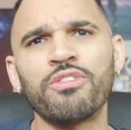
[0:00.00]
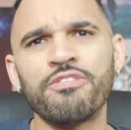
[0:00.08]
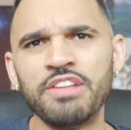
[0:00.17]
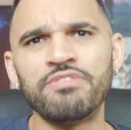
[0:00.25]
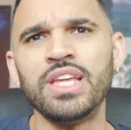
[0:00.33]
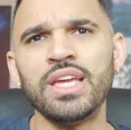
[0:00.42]
or
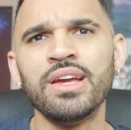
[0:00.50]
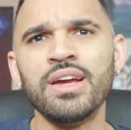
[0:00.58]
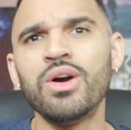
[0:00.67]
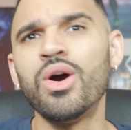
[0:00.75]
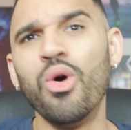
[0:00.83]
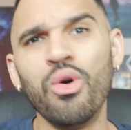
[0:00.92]
50
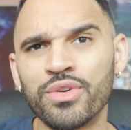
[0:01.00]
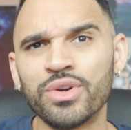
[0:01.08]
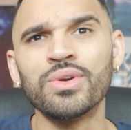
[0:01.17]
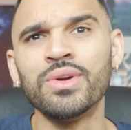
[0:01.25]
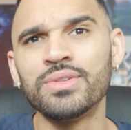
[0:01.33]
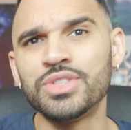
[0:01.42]

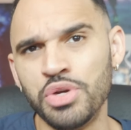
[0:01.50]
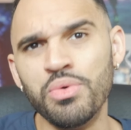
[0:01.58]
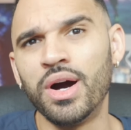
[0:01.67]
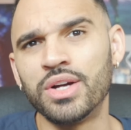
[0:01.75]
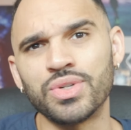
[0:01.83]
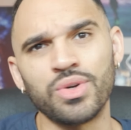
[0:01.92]
over
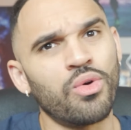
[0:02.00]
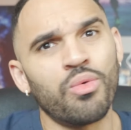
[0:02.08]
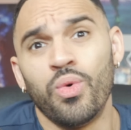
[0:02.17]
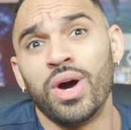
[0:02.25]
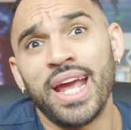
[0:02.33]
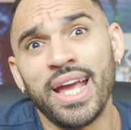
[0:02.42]
200 or
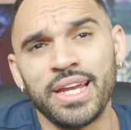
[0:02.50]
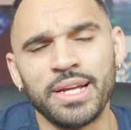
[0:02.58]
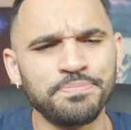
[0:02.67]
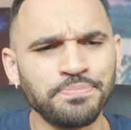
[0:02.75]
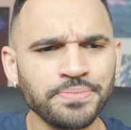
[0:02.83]
180.